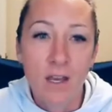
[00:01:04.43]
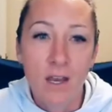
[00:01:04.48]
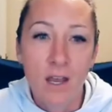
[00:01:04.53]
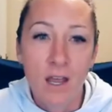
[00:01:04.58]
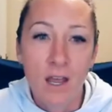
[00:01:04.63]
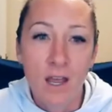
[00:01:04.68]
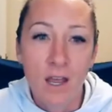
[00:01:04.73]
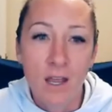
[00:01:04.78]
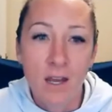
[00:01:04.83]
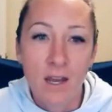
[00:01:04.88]

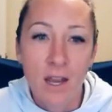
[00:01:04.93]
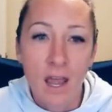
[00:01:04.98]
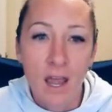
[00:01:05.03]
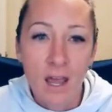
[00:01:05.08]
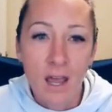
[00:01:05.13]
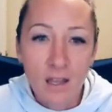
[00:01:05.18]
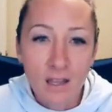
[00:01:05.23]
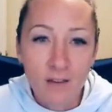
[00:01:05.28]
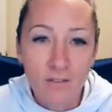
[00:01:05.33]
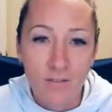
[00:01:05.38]
an
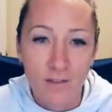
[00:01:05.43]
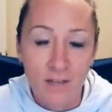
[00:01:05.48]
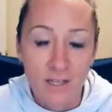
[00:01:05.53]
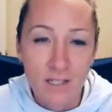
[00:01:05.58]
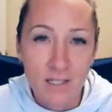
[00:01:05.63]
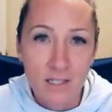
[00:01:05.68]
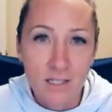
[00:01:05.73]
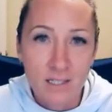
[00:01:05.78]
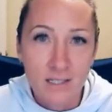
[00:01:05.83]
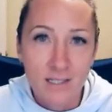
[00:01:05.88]

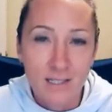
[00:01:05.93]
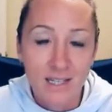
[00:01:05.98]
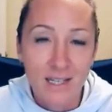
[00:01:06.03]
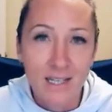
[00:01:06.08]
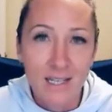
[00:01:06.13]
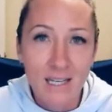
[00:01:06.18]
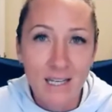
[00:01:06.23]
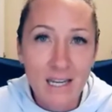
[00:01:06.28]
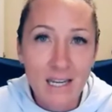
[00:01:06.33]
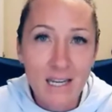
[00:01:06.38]
elephant
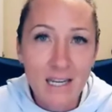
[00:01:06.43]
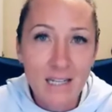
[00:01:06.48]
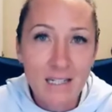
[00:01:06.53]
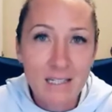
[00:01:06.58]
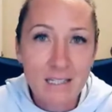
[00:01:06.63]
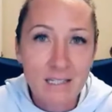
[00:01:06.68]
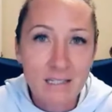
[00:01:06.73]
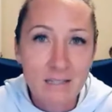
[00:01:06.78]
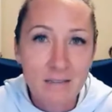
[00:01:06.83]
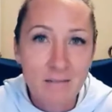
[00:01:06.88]
can
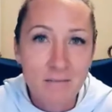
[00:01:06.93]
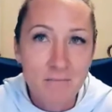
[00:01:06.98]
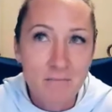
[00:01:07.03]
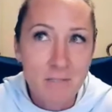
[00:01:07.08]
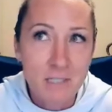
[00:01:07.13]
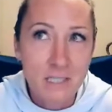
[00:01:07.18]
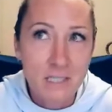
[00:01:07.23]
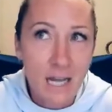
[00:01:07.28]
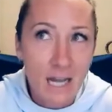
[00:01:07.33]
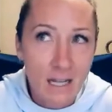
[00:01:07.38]
eat
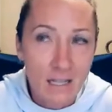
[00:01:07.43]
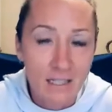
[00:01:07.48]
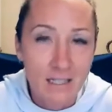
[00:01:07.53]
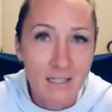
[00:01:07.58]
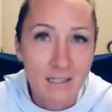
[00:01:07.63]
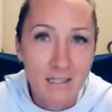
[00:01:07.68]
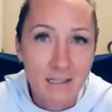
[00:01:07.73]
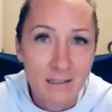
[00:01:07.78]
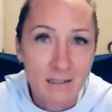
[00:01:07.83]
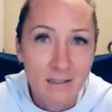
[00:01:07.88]

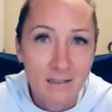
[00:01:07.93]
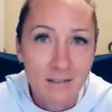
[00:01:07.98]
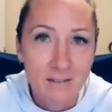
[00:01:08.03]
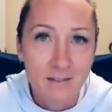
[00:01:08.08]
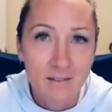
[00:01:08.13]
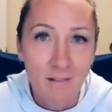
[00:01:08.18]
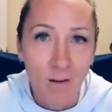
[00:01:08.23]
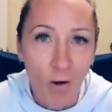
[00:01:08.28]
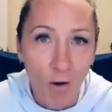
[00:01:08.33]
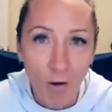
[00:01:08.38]
salad
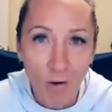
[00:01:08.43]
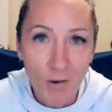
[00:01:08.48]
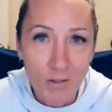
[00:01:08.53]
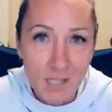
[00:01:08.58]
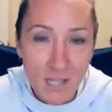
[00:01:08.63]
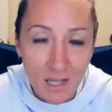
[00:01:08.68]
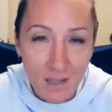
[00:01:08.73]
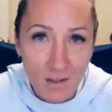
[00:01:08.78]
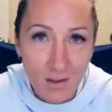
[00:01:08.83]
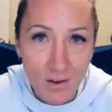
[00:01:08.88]
all
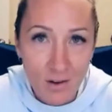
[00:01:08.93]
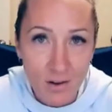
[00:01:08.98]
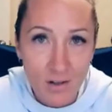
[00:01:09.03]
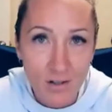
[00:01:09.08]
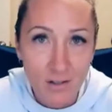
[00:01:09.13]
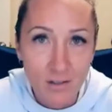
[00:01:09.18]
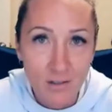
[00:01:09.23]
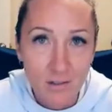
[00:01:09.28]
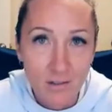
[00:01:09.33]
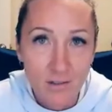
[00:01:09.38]
day
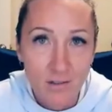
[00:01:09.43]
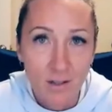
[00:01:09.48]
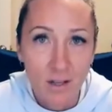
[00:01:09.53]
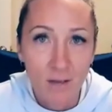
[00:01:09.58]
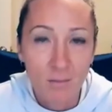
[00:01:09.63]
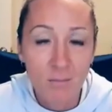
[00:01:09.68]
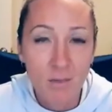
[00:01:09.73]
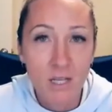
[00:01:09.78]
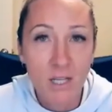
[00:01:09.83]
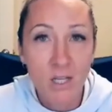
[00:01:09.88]
long
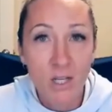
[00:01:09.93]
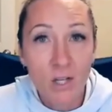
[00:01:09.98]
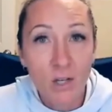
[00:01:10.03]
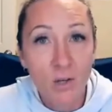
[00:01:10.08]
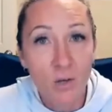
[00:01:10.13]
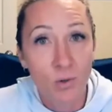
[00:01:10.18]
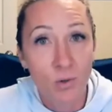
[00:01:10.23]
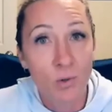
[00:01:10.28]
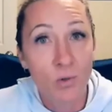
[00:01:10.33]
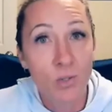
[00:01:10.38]
and be
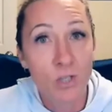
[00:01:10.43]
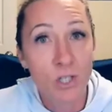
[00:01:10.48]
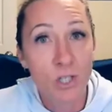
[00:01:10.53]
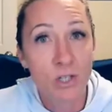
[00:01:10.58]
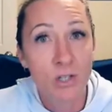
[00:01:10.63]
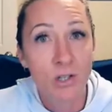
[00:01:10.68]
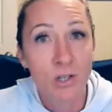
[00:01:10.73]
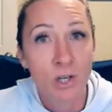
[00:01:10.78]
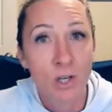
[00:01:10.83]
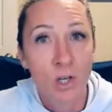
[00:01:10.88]
huge
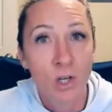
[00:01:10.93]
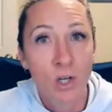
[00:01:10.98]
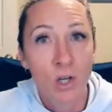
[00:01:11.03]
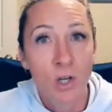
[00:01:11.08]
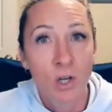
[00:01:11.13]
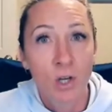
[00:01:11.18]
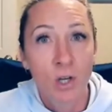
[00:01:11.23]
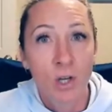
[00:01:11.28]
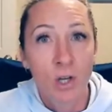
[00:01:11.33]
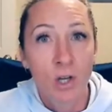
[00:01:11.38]

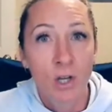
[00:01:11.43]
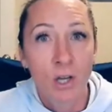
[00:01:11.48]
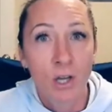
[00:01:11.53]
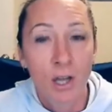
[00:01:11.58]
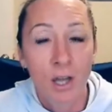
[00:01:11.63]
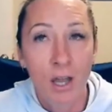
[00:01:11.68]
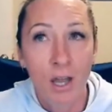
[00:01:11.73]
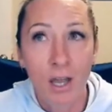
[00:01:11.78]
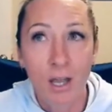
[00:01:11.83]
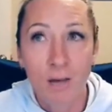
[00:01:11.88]

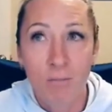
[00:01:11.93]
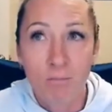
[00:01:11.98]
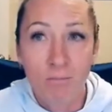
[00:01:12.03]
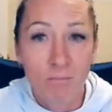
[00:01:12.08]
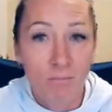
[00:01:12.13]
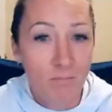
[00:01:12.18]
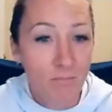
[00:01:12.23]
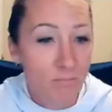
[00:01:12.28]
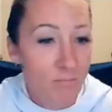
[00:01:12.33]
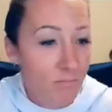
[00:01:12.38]
and
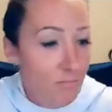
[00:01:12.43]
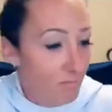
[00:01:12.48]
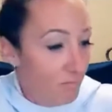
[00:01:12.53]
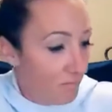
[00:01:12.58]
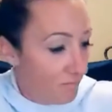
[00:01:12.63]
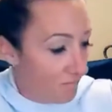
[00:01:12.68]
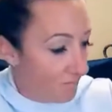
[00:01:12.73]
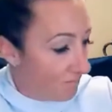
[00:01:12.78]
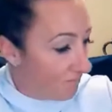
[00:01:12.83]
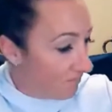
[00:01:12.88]

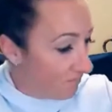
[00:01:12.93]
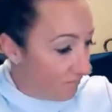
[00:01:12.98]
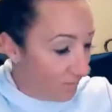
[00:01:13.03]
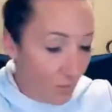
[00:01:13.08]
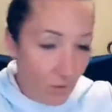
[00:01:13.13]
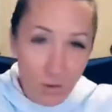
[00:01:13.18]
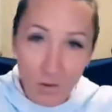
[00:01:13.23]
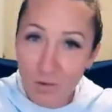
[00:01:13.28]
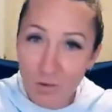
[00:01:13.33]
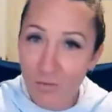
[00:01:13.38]

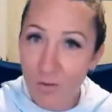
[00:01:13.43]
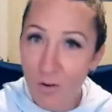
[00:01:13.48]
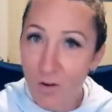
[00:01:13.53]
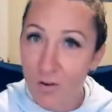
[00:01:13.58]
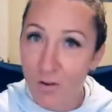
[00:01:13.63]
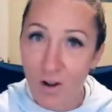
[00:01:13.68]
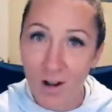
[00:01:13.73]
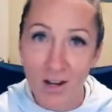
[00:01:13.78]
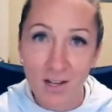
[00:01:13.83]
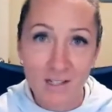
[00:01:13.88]
full of all
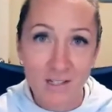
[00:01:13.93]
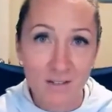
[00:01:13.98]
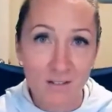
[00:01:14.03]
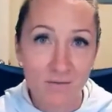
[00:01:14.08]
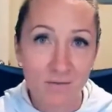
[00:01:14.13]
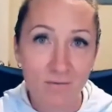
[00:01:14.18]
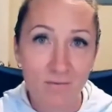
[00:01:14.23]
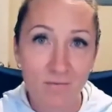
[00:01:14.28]
kinds of